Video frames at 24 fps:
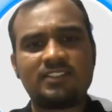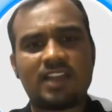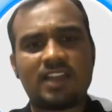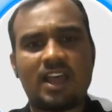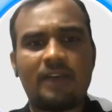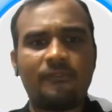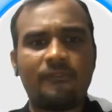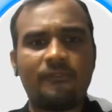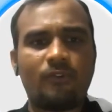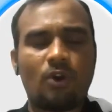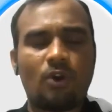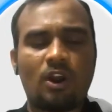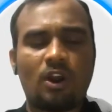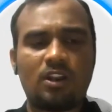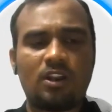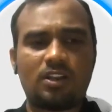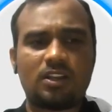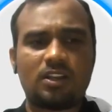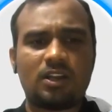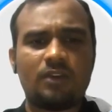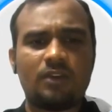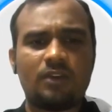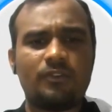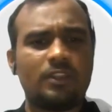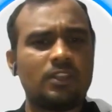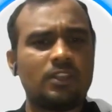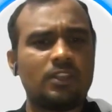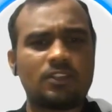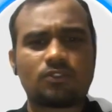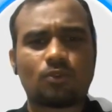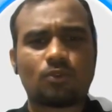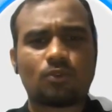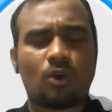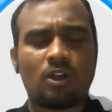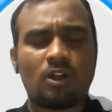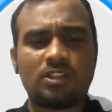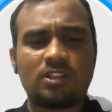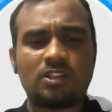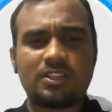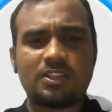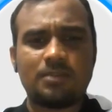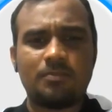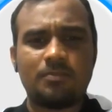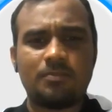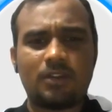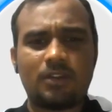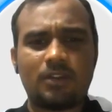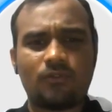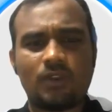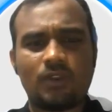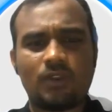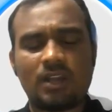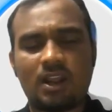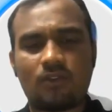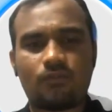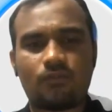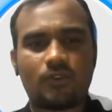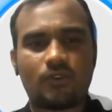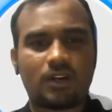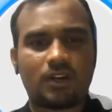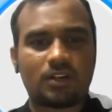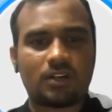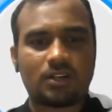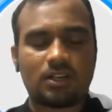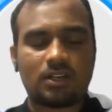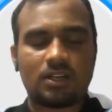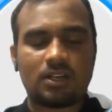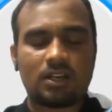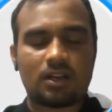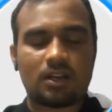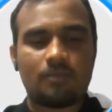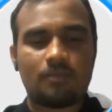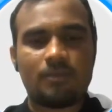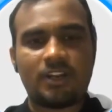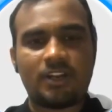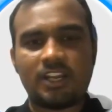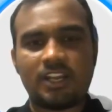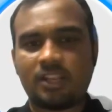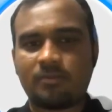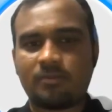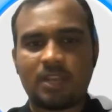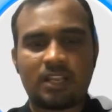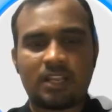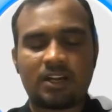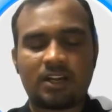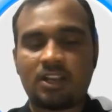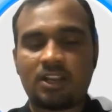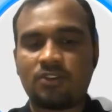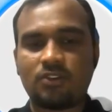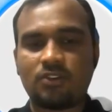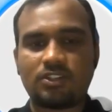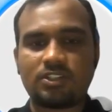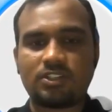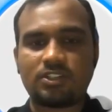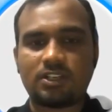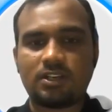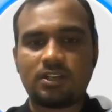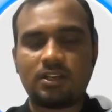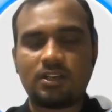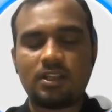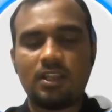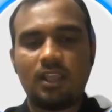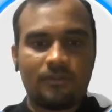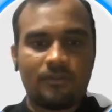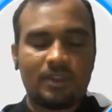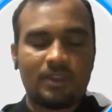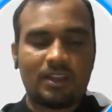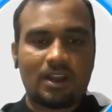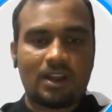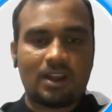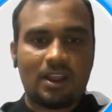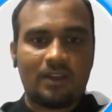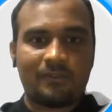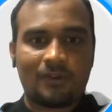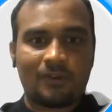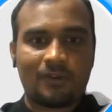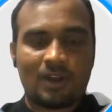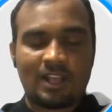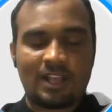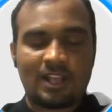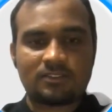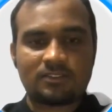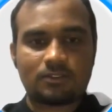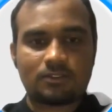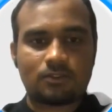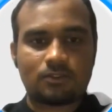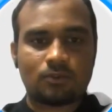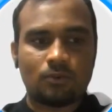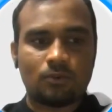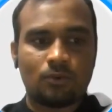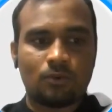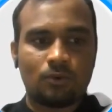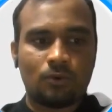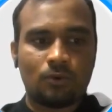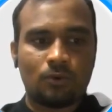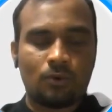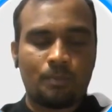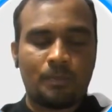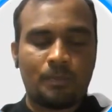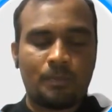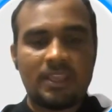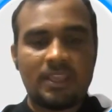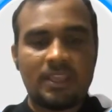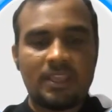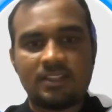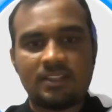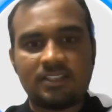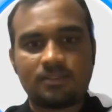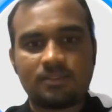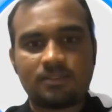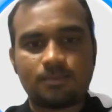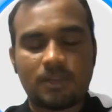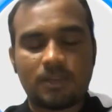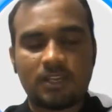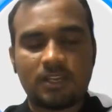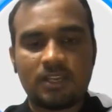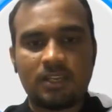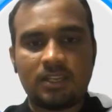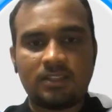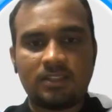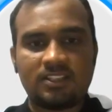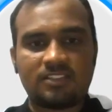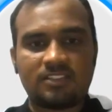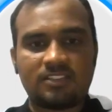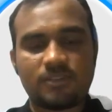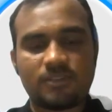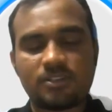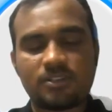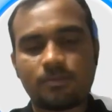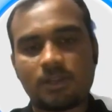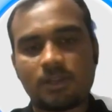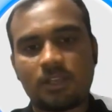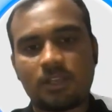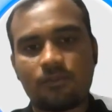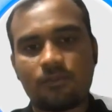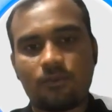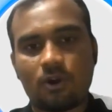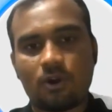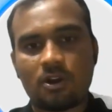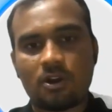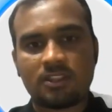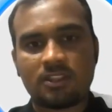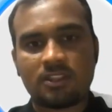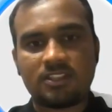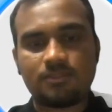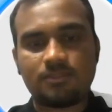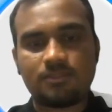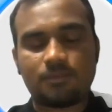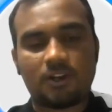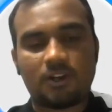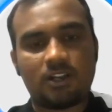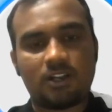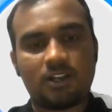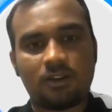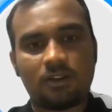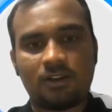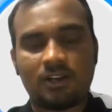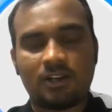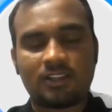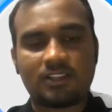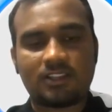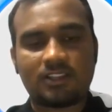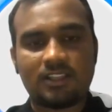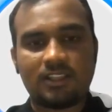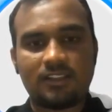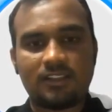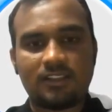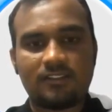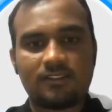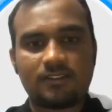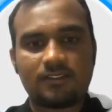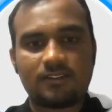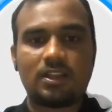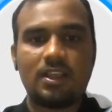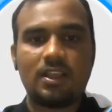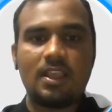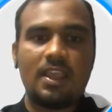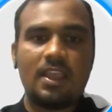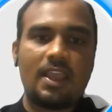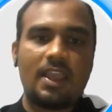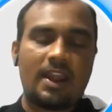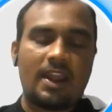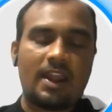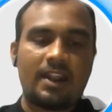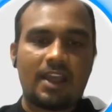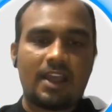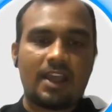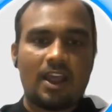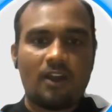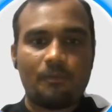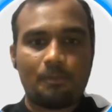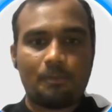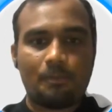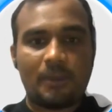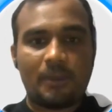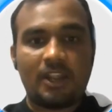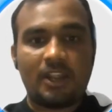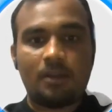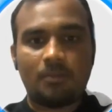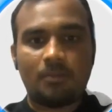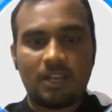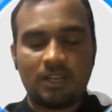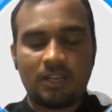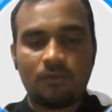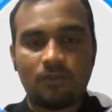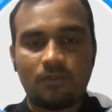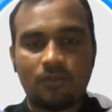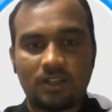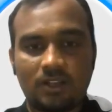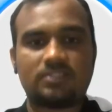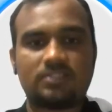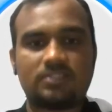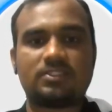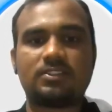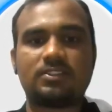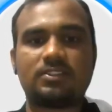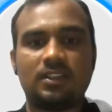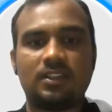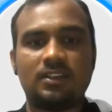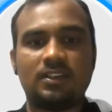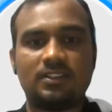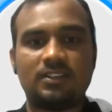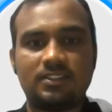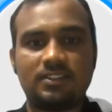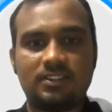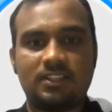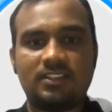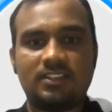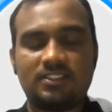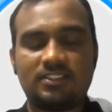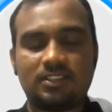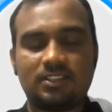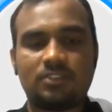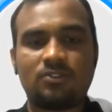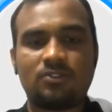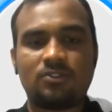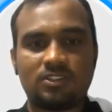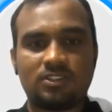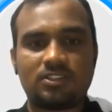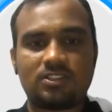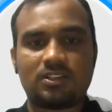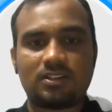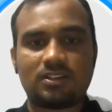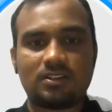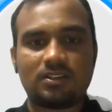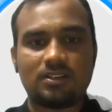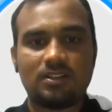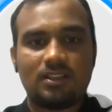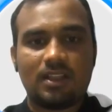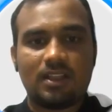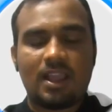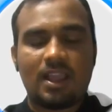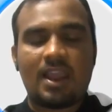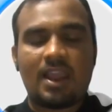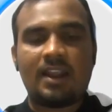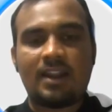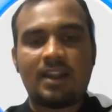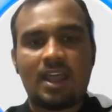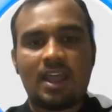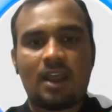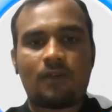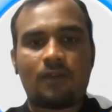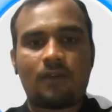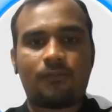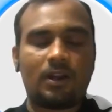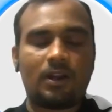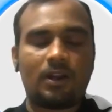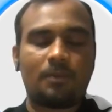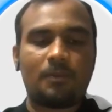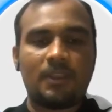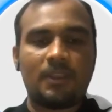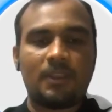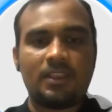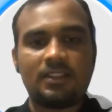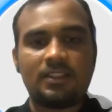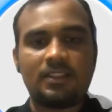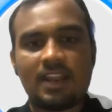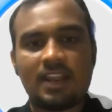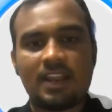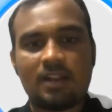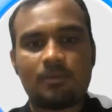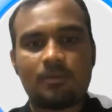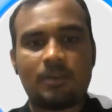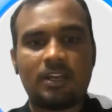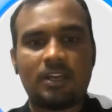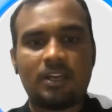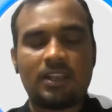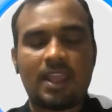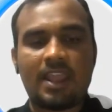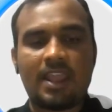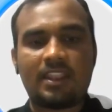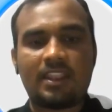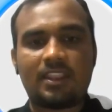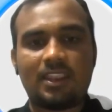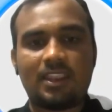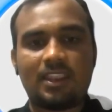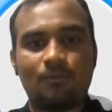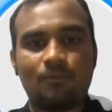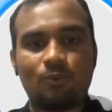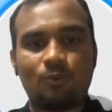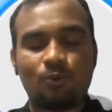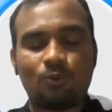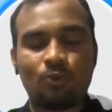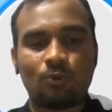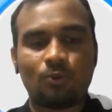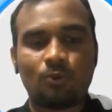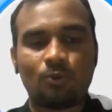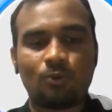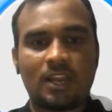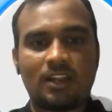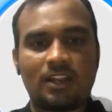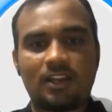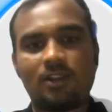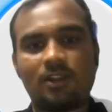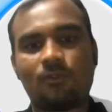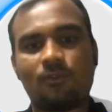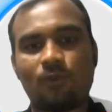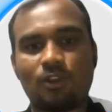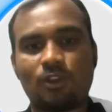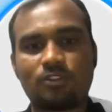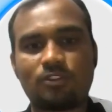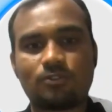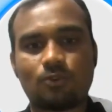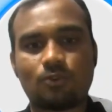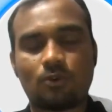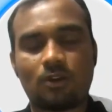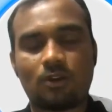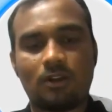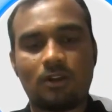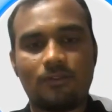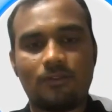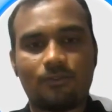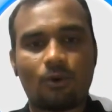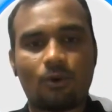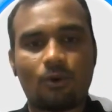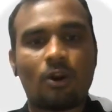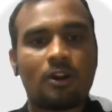I have got uh, various calls in between after uh, completing my graduation, where I have asked to pay this money, this much money for this particular things, and I have paid money once in this situation. and after paying that money I came to know that it was totally